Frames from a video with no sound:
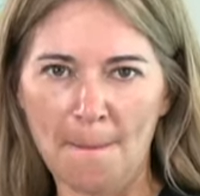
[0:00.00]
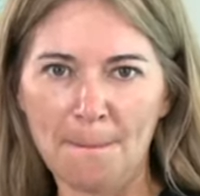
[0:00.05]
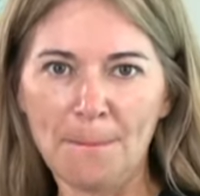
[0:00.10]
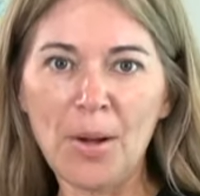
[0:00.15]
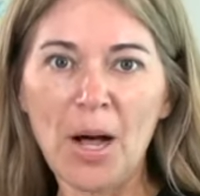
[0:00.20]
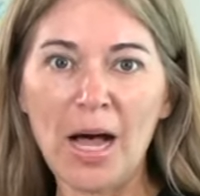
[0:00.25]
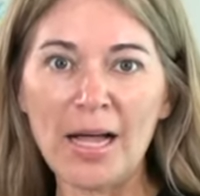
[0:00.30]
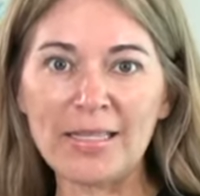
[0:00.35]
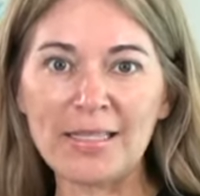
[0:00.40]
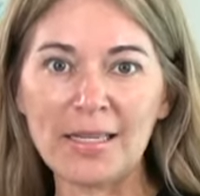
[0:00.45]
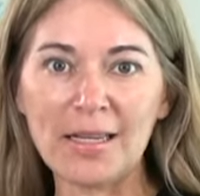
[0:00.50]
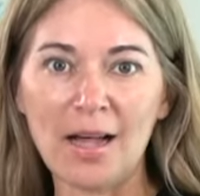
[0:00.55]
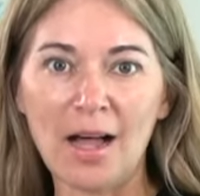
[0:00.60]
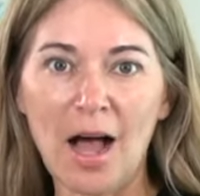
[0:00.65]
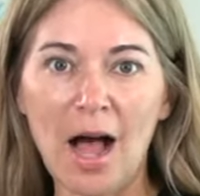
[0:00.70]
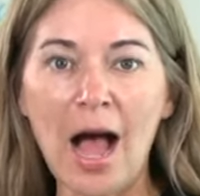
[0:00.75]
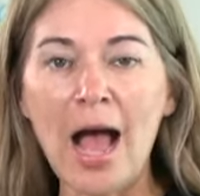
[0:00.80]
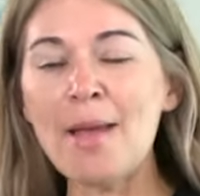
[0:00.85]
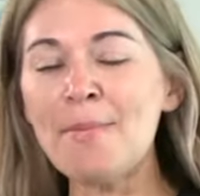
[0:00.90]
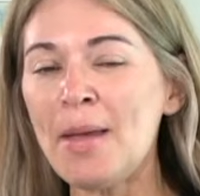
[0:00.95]
But
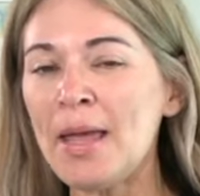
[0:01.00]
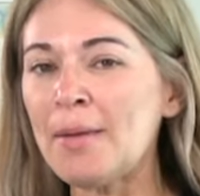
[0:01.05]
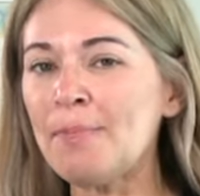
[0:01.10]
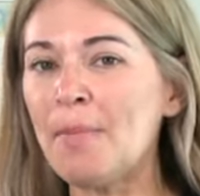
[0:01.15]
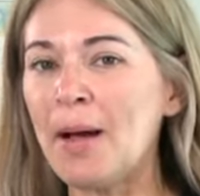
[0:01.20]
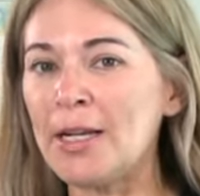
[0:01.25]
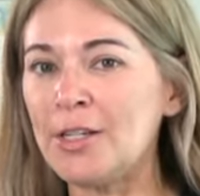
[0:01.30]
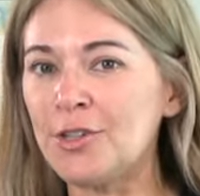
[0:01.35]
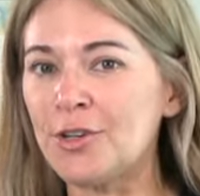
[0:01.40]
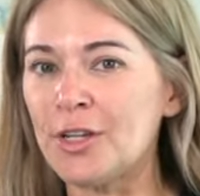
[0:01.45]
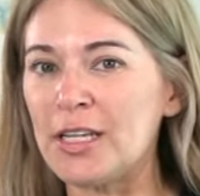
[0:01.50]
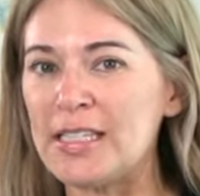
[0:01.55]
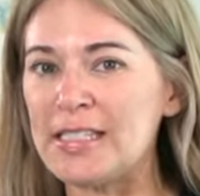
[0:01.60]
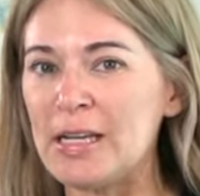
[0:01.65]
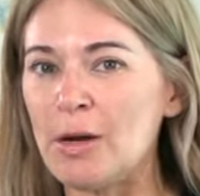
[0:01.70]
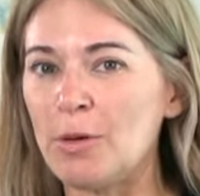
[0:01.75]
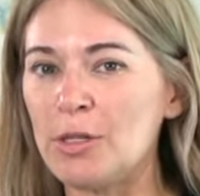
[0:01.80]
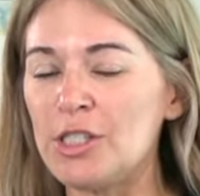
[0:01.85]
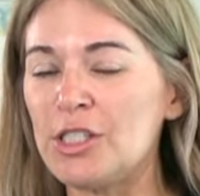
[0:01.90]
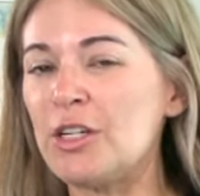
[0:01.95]
I make my turkey
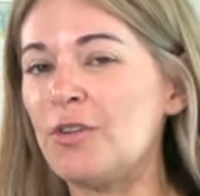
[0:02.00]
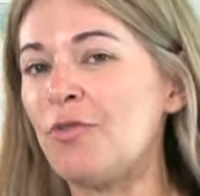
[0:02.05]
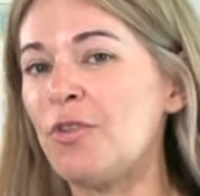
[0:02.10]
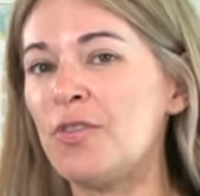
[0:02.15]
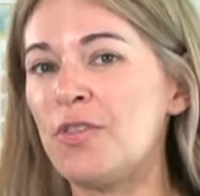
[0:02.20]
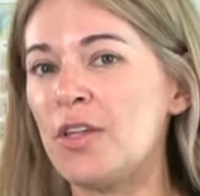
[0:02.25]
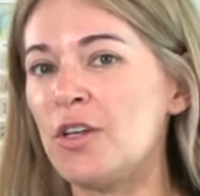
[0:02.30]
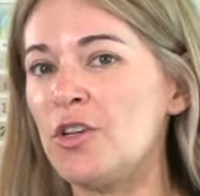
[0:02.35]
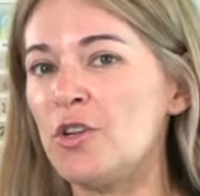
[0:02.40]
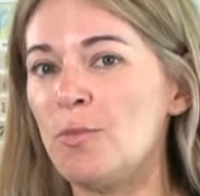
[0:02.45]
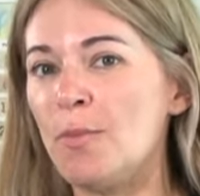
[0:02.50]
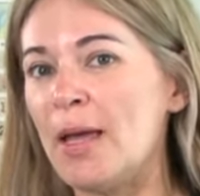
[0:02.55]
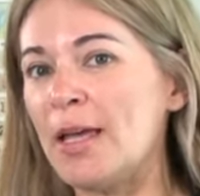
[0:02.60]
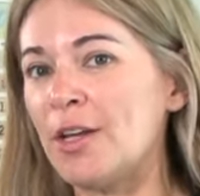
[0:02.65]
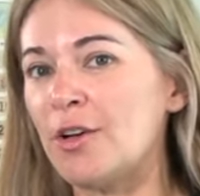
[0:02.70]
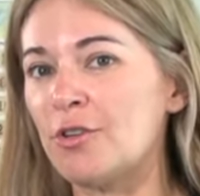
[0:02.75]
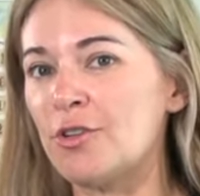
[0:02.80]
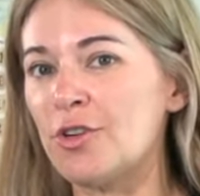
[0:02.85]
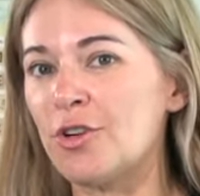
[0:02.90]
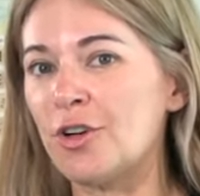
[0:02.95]
sandwich different than you
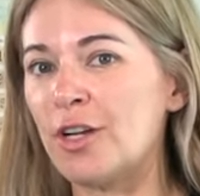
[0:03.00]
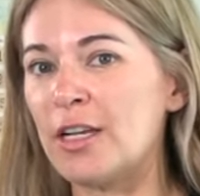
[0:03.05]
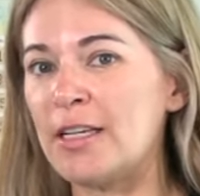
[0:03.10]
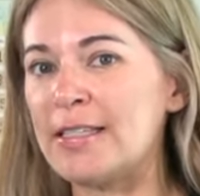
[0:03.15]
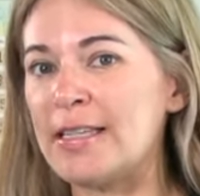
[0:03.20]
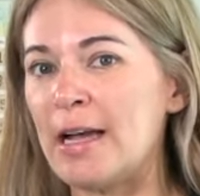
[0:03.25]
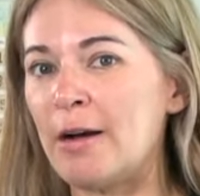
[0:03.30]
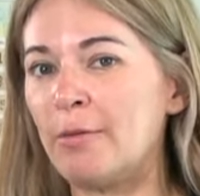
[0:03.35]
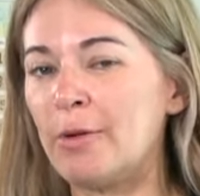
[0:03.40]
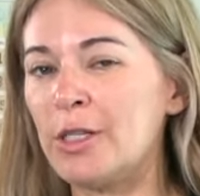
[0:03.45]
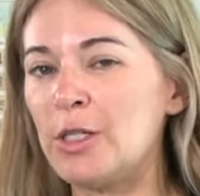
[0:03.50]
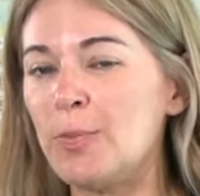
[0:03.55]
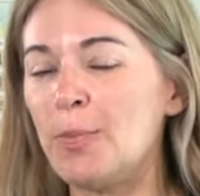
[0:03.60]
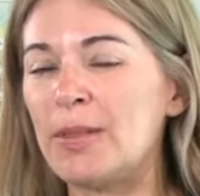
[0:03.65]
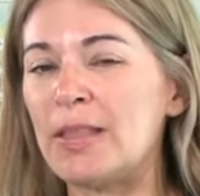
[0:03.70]
make your turkey sandwich,